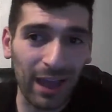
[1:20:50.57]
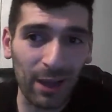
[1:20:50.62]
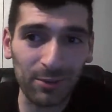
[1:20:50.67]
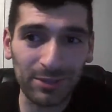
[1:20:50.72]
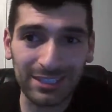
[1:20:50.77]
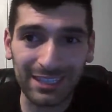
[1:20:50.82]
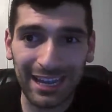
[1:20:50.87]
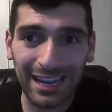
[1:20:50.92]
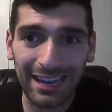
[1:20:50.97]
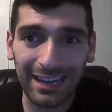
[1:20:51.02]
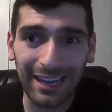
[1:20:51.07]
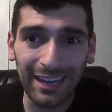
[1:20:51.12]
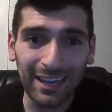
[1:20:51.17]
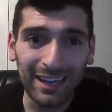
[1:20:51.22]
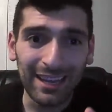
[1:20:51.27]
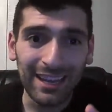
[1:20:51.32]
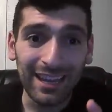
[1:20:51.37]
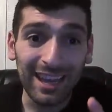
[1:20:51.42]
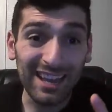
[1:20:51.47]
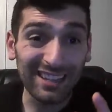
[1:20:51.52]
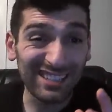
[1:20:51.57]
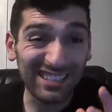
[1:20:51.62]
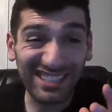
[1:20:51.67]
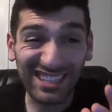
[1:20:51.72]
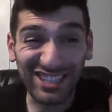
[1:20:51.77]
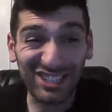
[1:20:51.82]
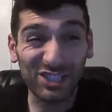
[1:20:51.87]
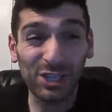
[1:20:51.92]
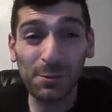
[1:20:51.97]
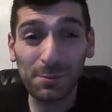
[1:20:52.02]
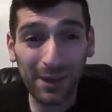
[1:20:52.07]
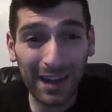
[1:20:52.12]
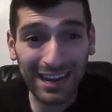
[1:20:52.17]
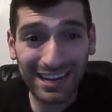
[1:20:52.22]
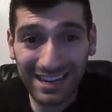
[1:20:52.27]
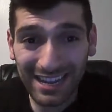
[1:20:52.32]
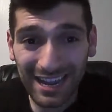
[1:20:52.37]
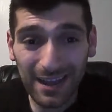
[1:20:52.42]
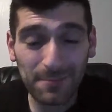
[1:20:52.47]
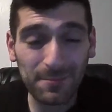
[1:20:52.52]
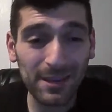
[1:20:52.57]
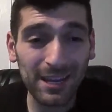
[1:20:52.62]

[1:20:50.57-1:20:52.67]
I was like, is this a stupid idea?